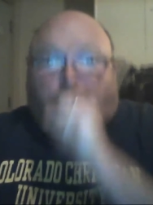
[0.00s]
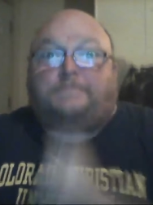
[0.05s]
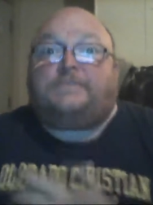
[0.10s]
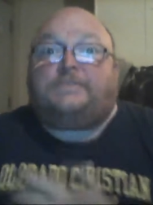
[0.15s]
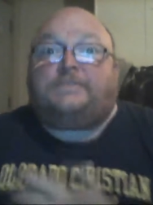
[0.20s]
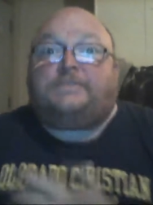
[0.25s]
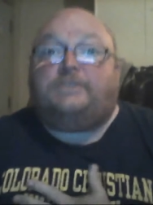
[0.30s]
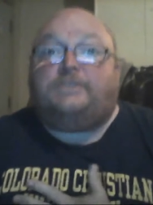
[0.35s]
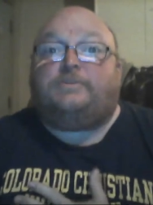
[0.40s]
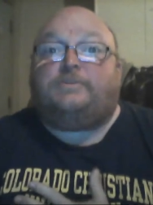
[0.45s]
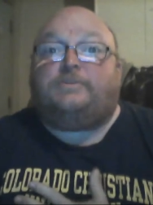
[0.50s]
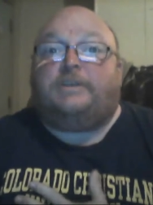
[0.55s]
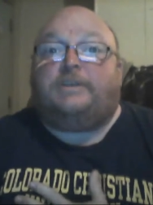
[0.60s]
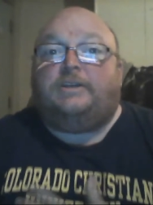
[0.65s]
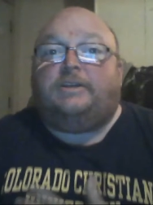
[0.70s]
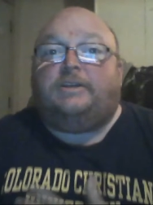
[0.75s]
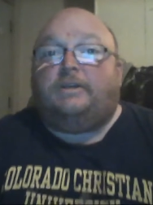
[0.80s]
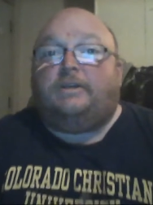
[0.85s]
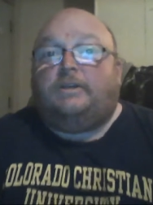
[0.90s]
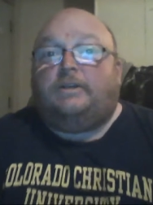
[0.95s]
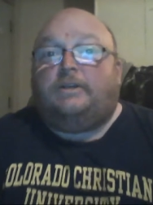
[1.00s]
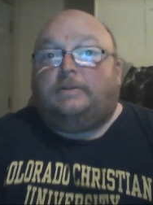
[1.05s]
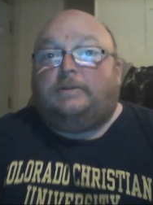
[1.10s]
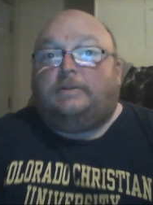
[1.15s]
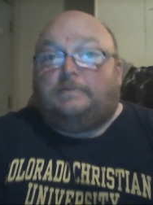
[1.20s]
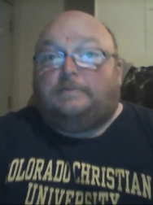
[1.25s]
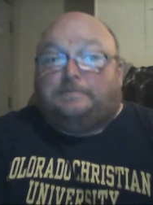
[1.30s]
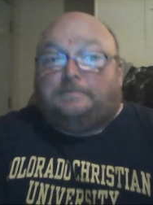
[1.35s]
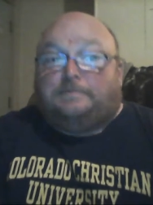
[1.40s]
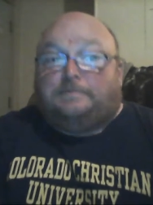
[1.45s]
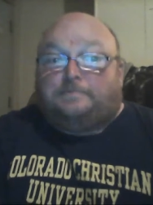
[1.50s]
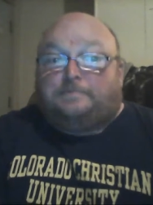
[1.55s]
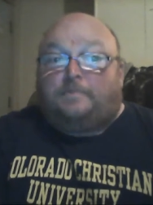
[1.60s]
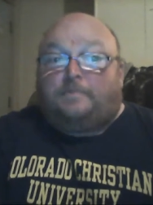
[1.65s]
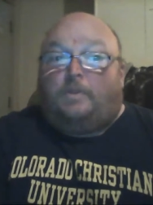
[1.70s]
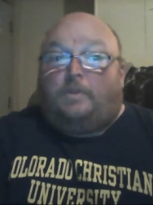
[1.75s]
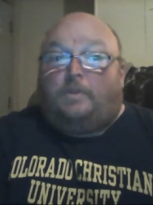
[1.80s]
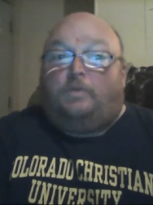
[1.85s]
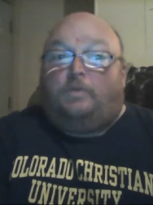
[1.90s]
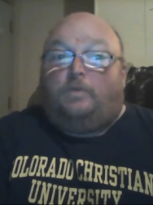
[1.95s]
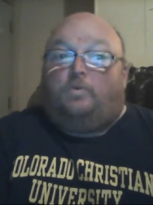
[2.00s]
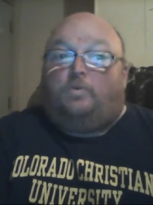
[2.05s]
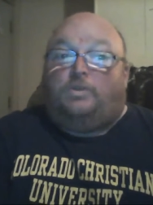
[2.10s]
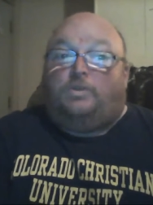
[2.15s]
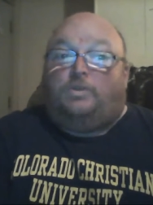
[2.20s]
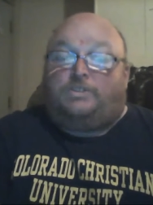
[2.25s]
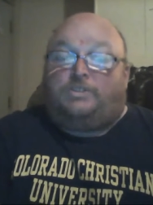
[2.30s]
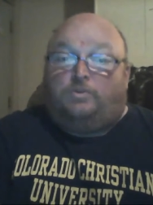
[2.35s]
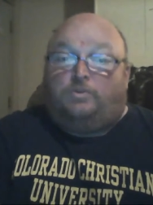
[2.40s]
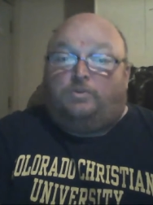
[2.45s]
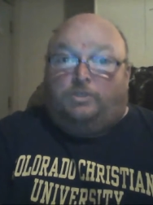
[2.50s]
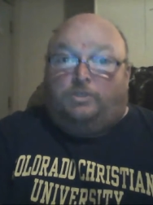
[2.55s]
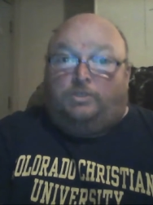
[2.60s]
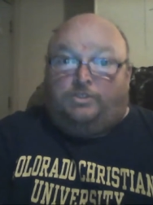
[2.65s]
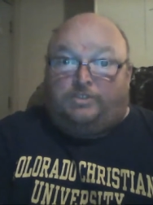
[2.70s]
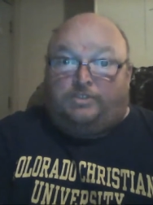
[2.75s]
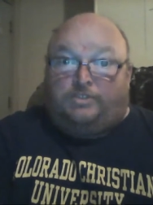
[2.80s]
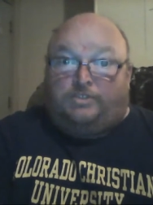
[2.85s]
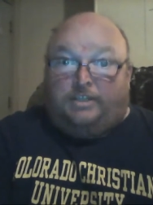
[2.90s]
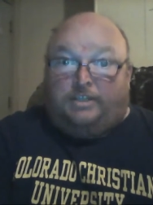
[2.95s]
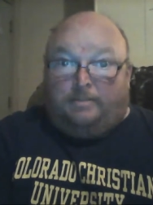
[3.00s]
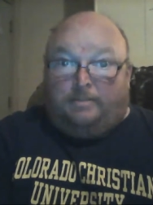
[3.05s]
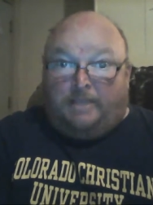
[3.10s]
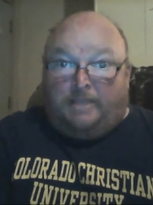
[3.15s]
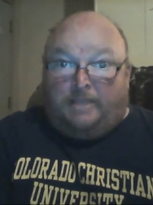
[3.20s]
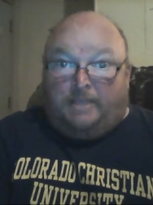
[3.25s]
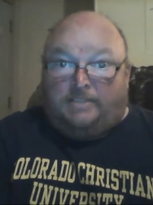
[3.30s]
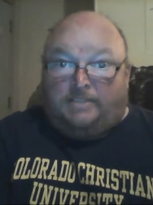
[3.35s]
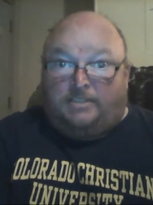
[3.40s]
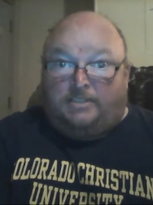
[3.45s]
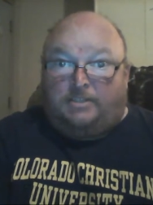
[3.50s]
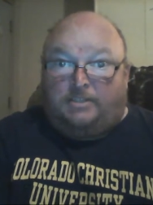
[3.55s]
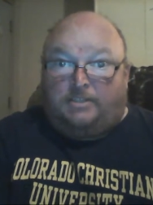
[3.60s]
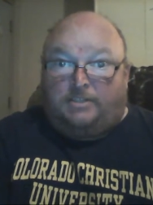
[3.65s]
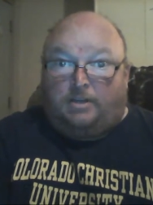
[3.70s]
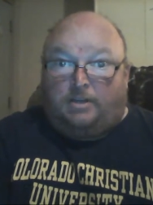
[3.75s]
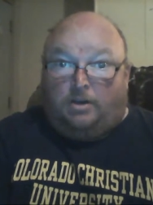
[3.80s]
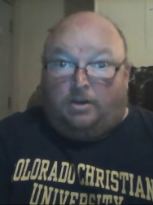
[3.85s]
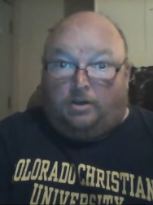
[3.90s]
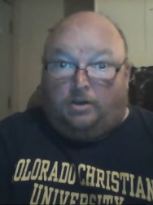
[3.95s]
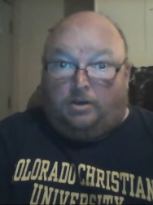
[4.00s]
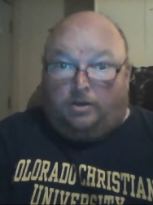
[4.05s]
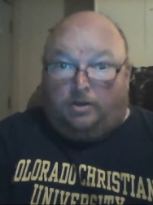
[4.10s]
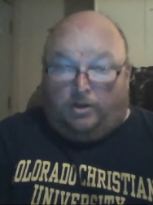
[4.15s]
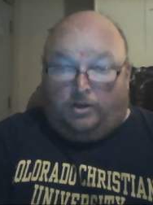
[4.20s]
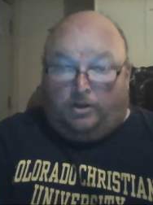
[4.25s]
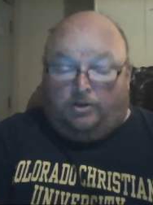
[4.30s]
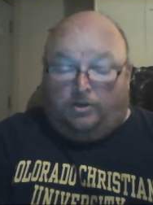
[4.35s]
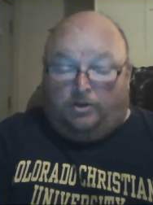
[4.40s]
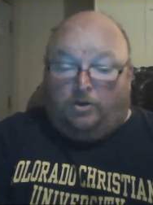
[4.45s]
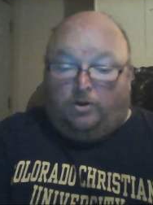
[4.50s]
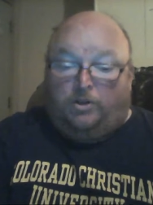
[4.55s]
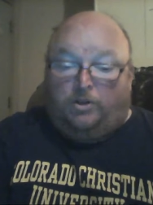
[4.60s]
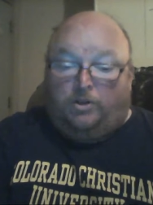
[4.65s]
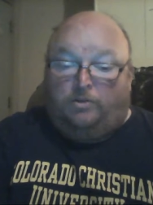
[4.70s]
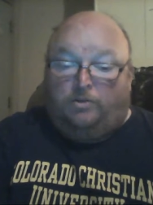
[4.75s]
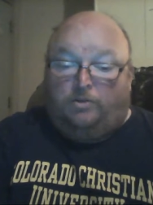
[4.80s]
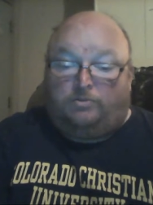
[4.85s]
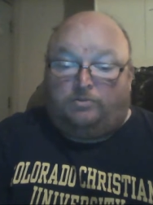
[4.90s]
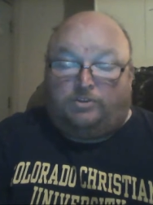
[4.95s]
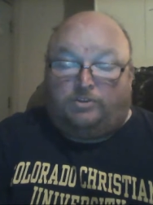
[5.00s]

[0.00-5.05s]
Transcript: Excuse me. Once you send the message, or you